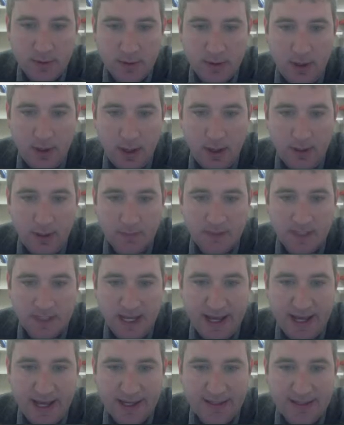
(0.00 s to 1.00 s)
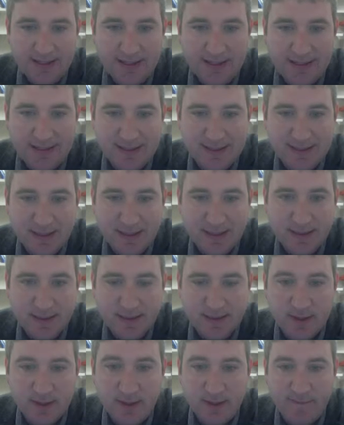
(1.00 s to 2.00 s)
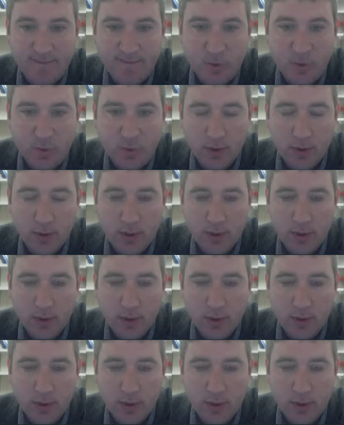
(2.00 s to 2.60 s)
up to x is 4